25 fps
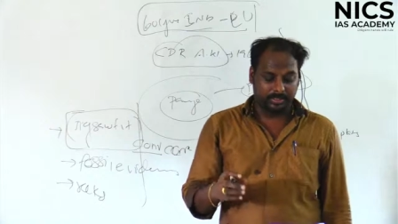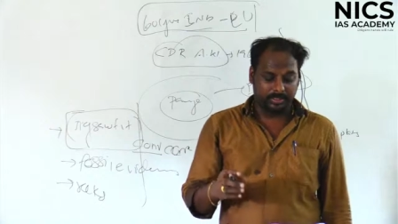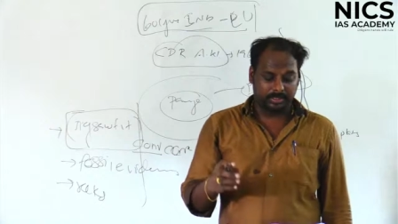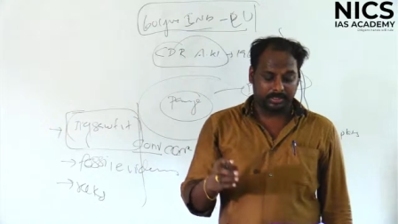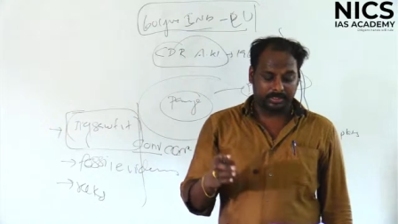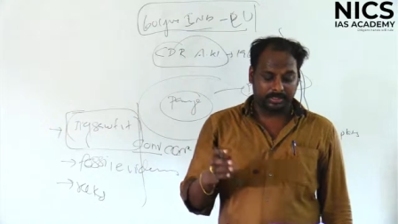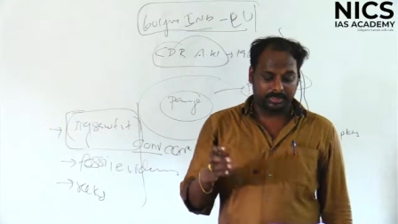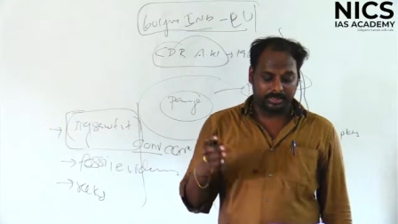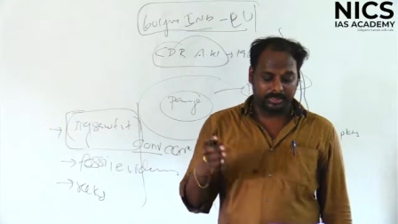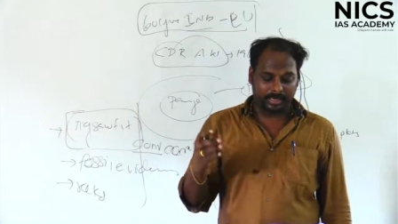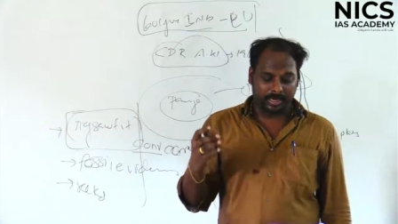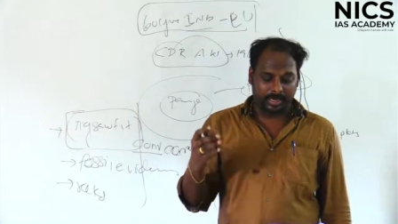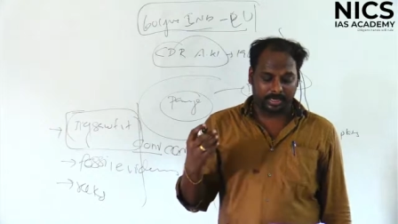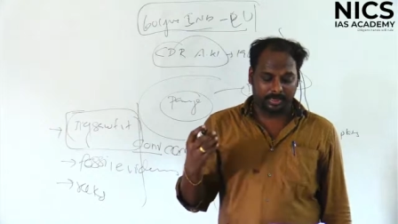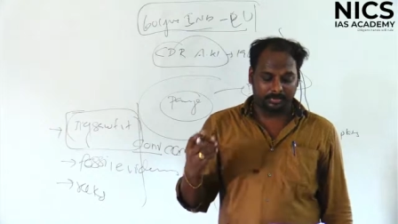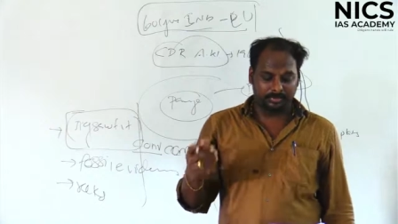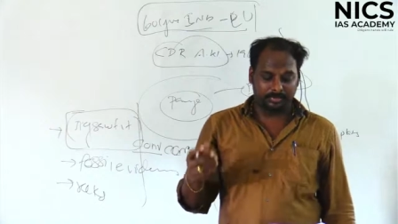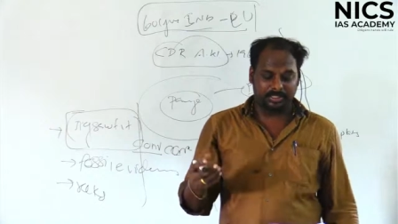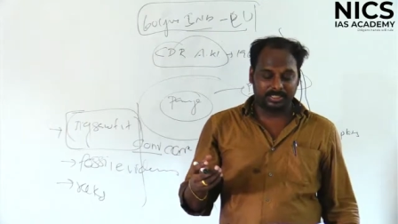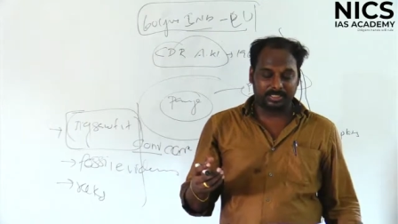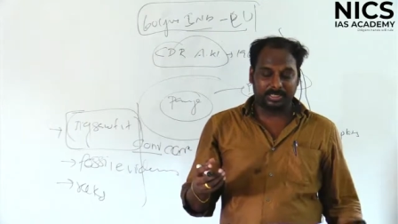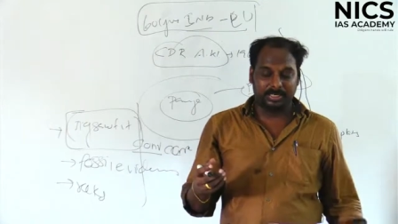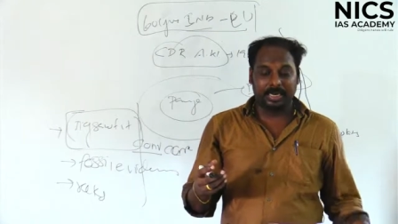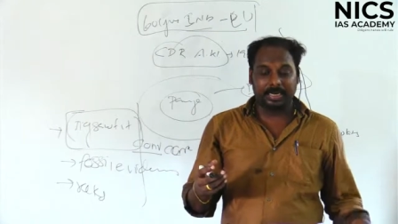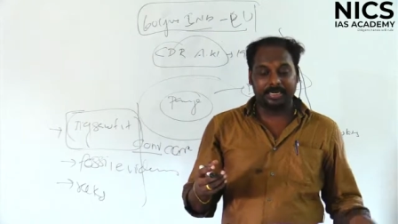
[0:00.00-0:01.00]
So in the
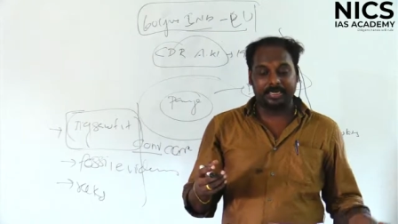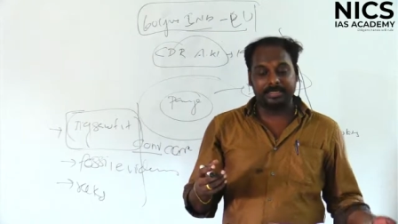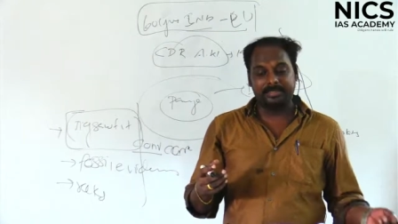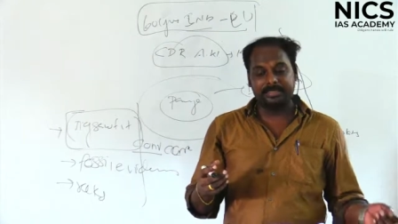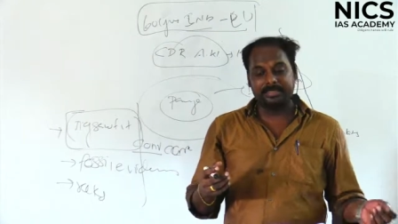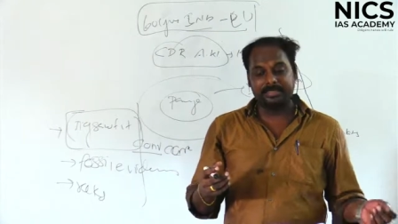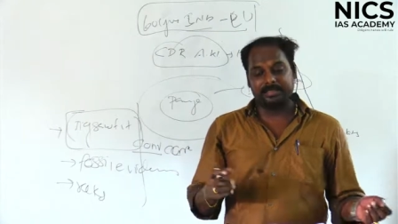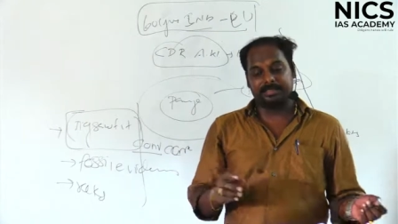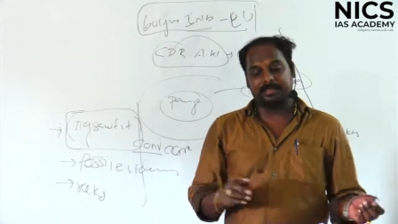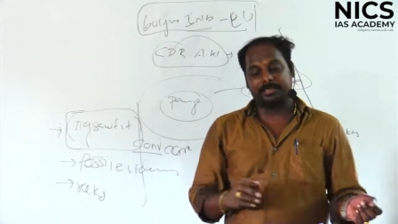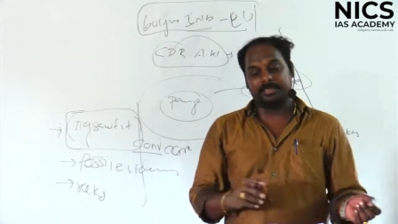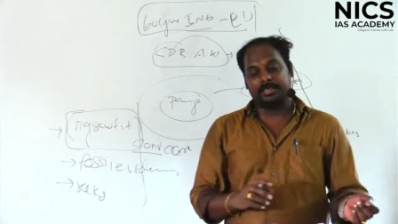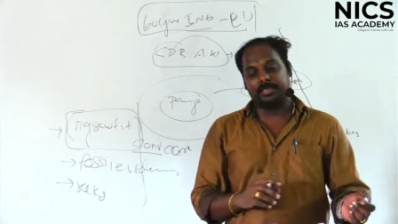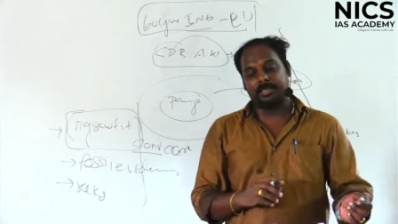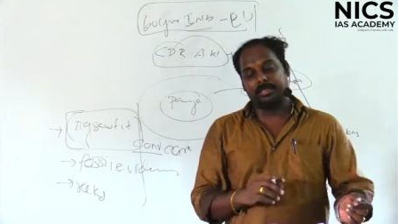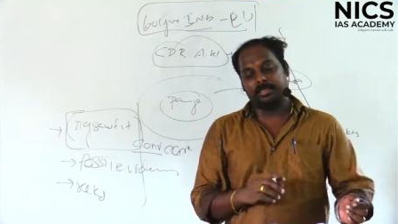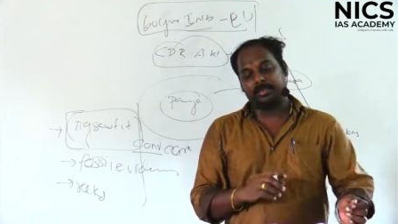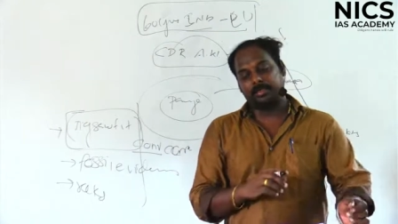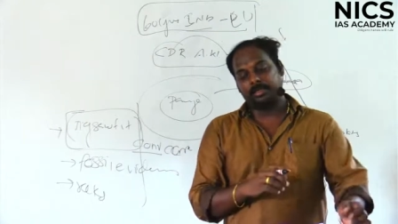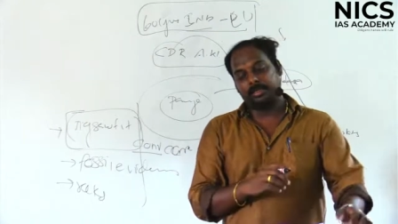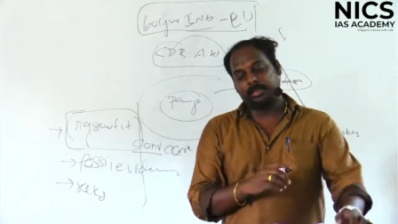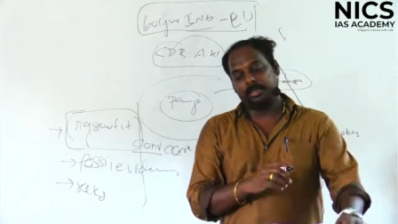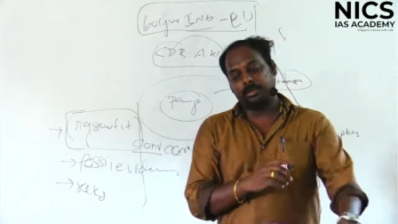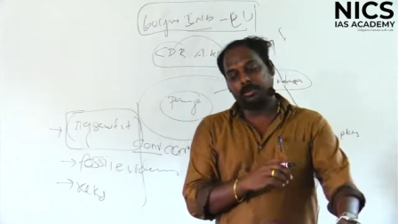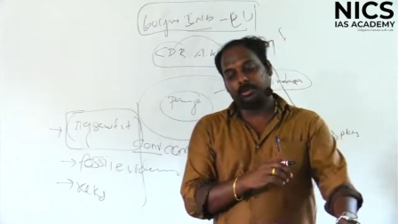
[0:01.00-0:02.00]
Aramichadu nineteen sixty la
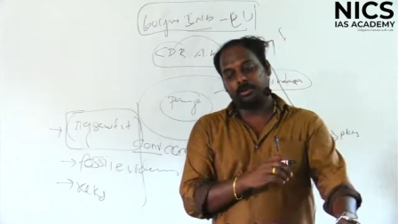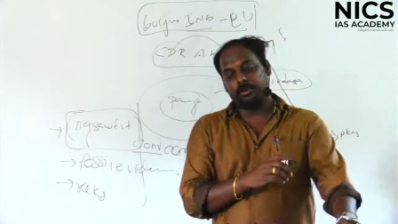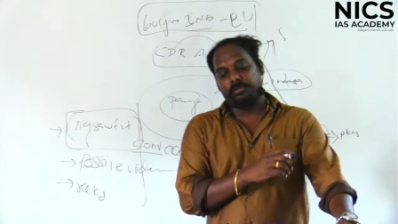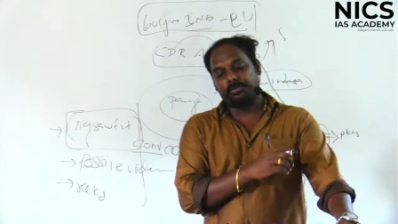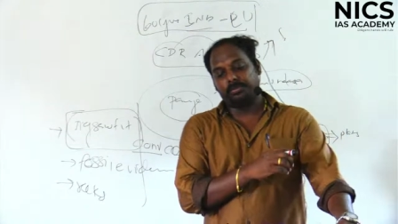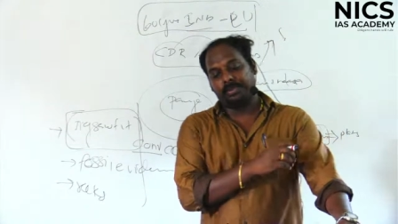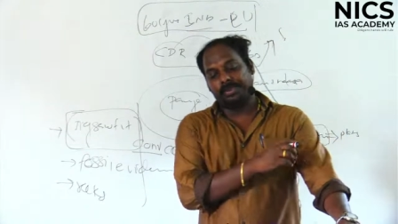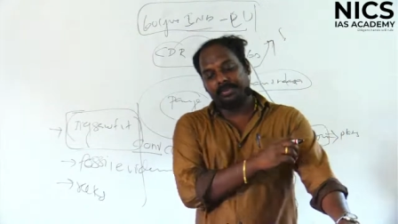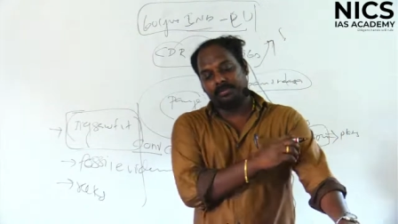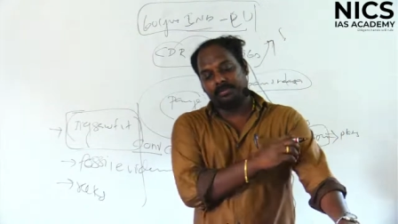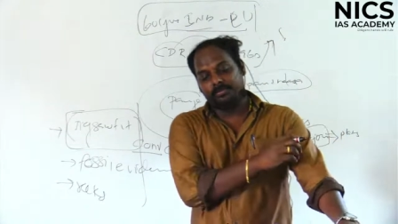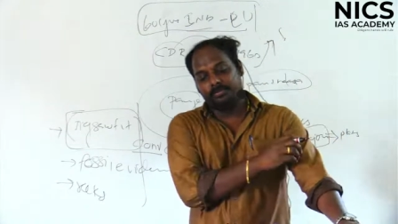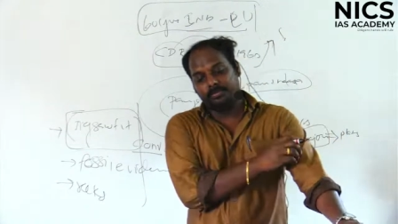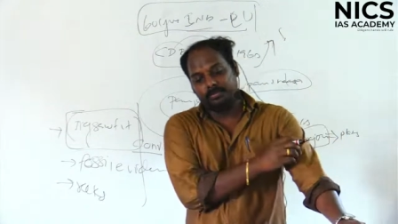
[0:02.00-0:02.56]
European